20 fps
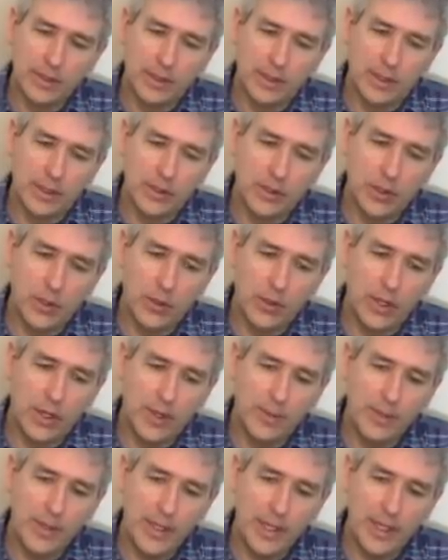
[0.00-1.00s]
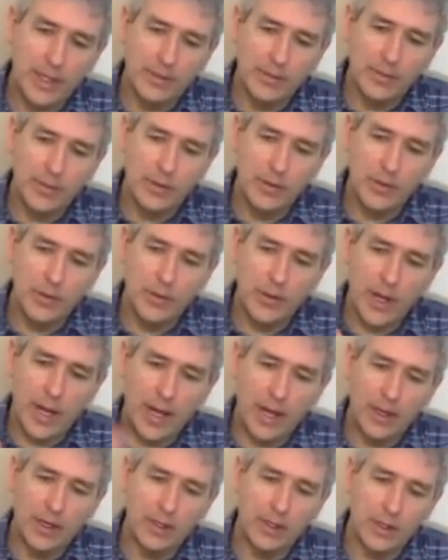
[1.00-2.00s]
a lower RPM to the
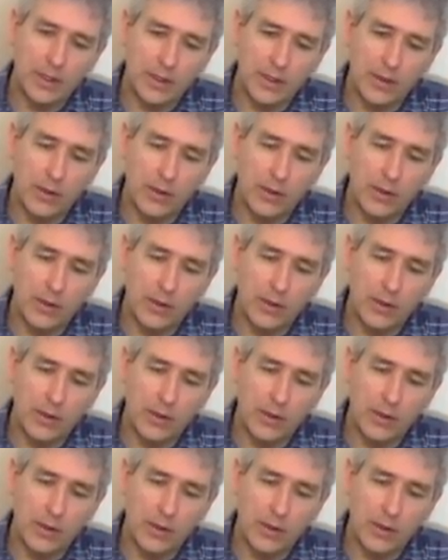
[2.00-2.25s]
higher